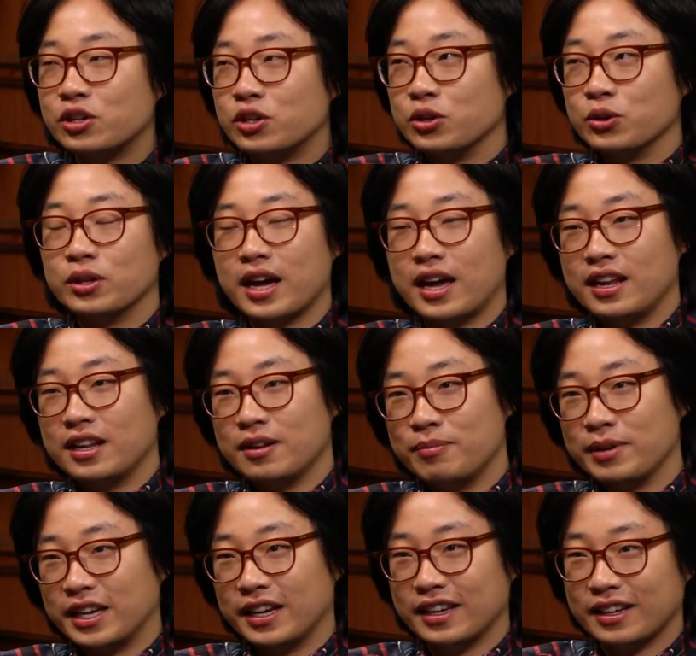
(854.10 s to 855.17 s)
to do that in the
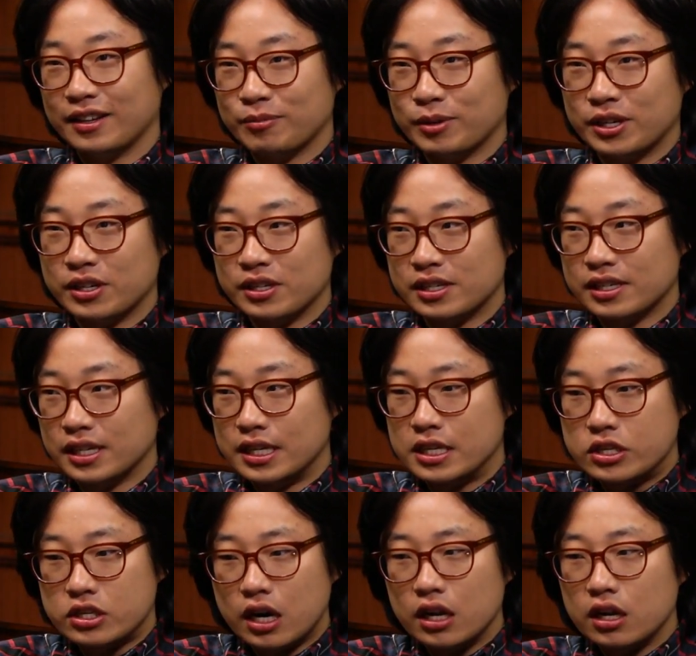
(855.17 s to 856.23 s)
beginning because he
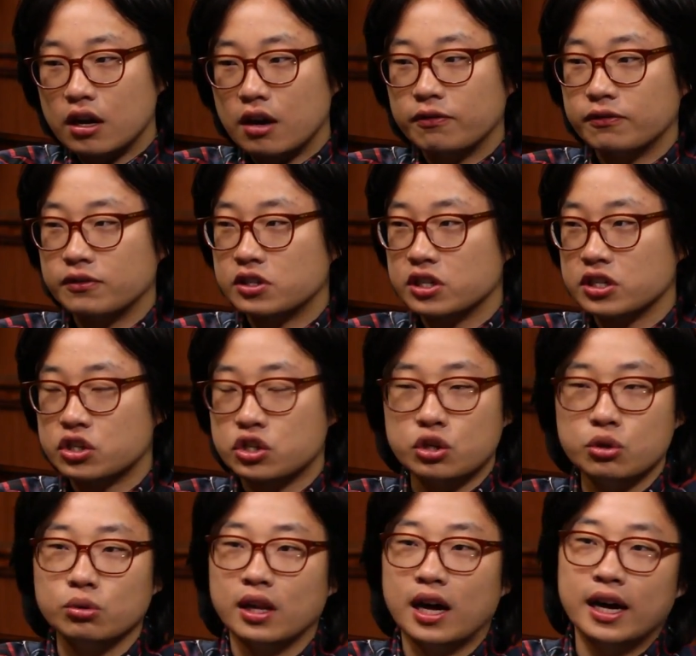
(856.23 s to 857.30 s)
started off just
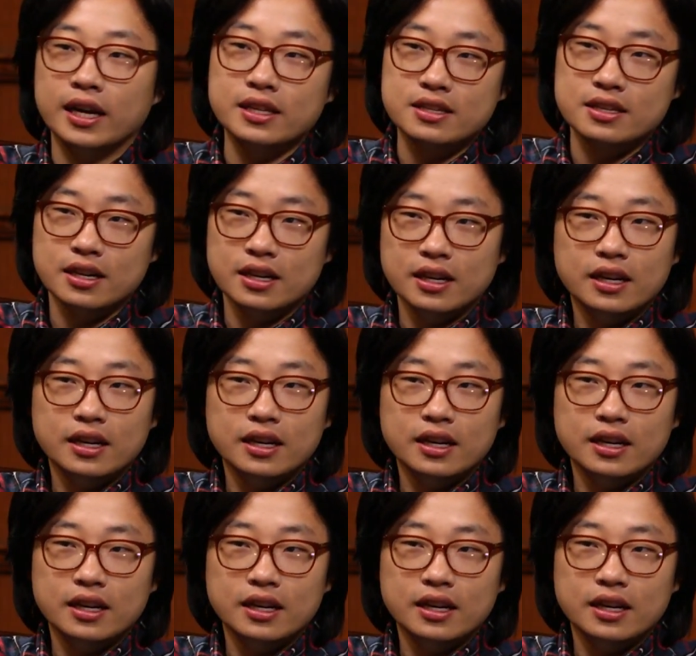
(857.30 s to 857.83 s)
two lines